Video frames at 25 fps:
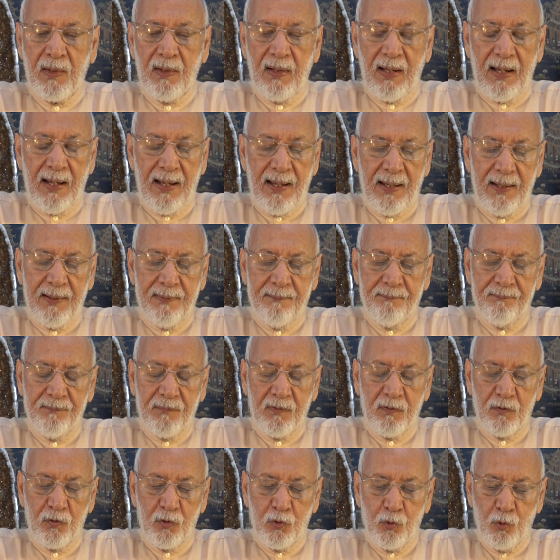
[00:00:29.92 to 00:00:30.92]

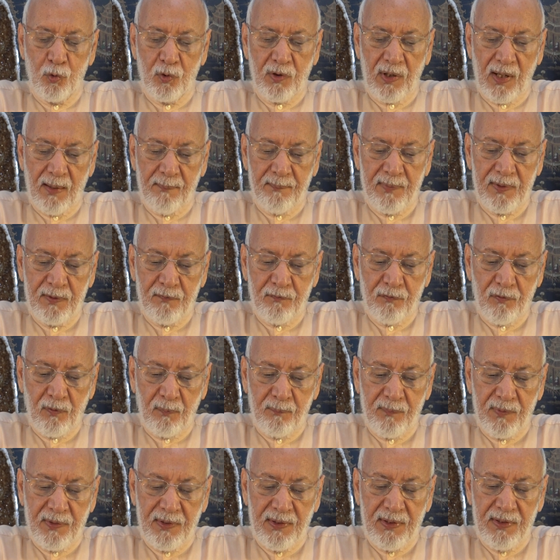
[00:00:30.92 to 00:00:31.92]
And you coming
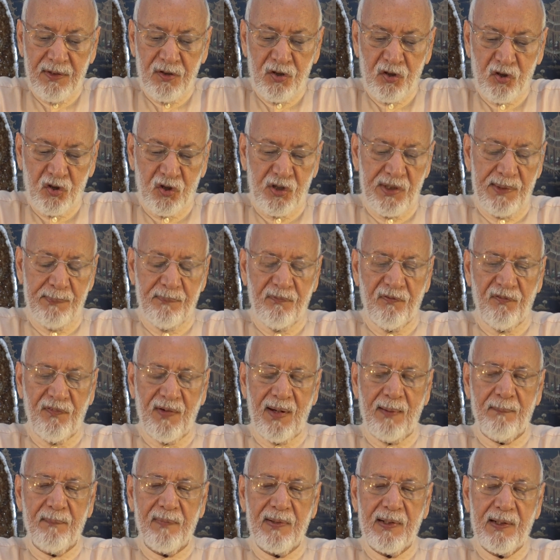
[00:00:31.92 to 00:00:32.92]
from the sheep
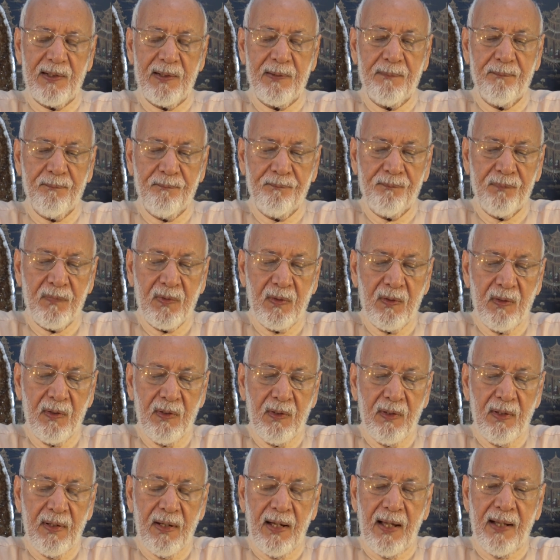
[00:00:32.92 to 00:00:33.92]
family.
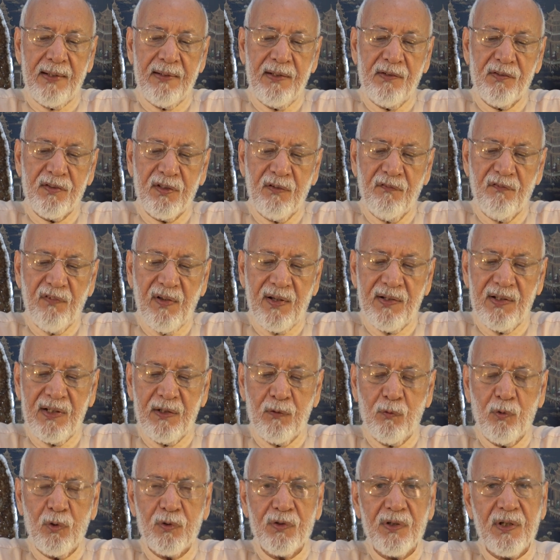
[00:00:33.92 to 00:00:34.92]
And it's a very
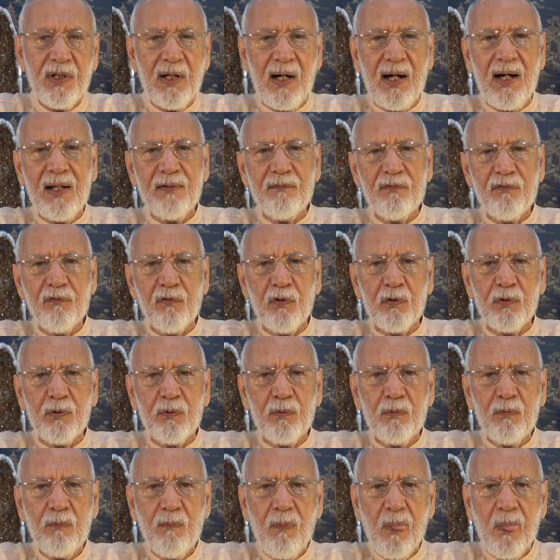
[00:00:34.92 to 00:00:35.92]
good card for
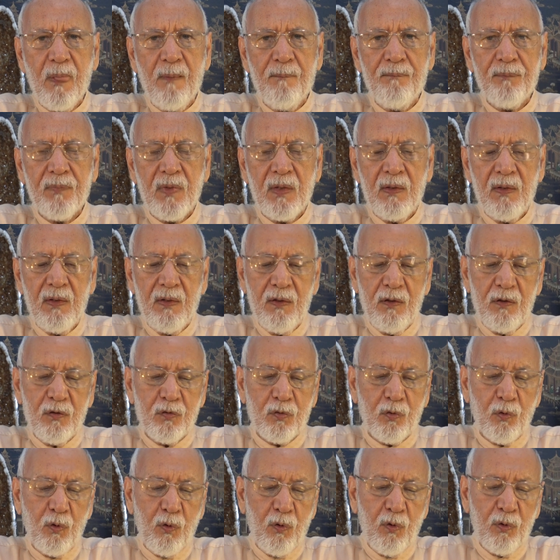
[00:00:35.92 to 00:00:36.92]
you.
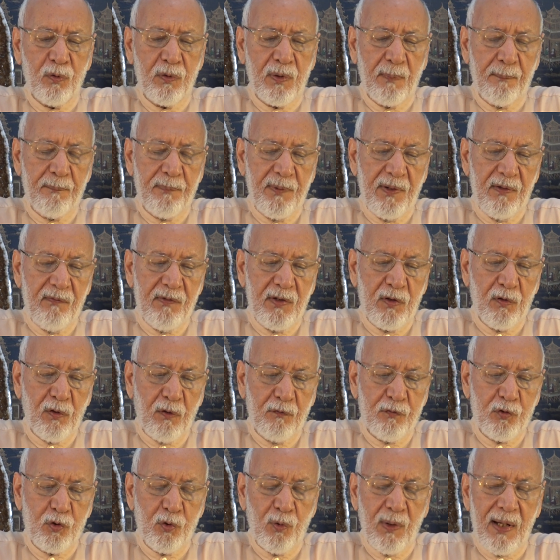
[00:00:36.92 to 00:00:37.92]
So the period
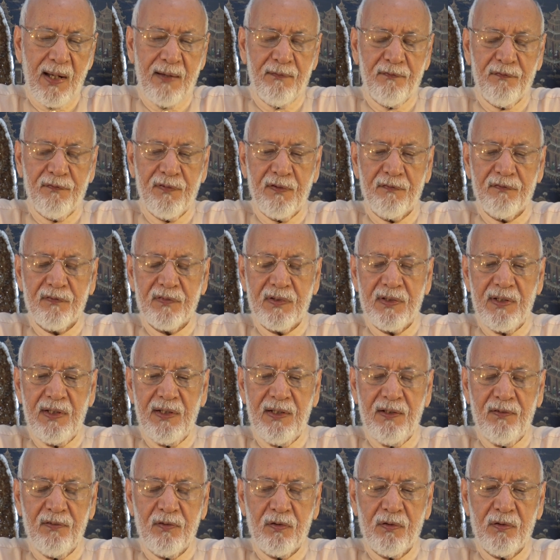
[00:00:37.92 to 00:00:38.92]
of July
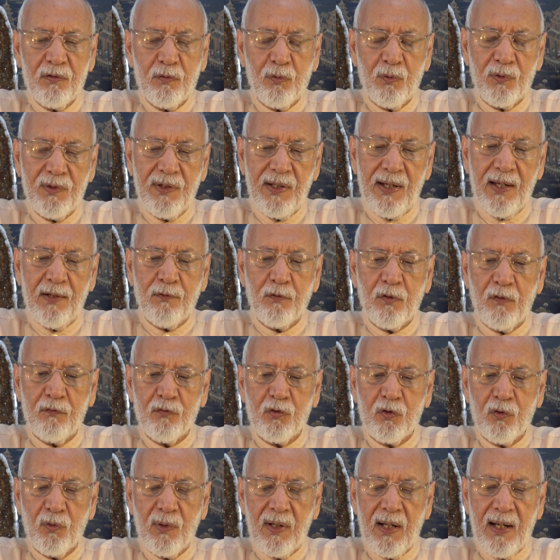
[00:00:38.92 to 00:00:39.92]
15th to the end
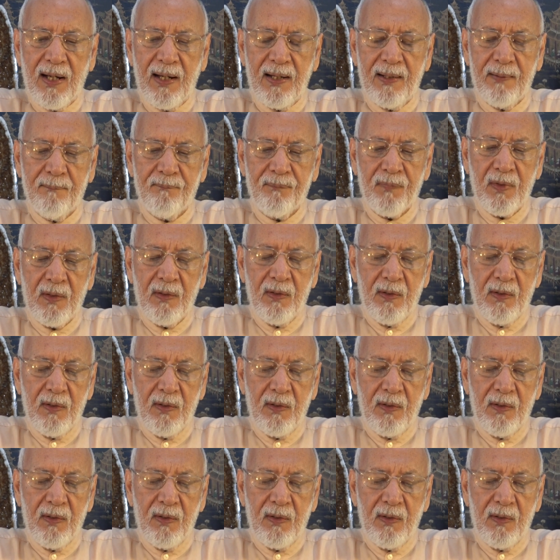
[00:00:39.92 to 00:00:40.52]
of July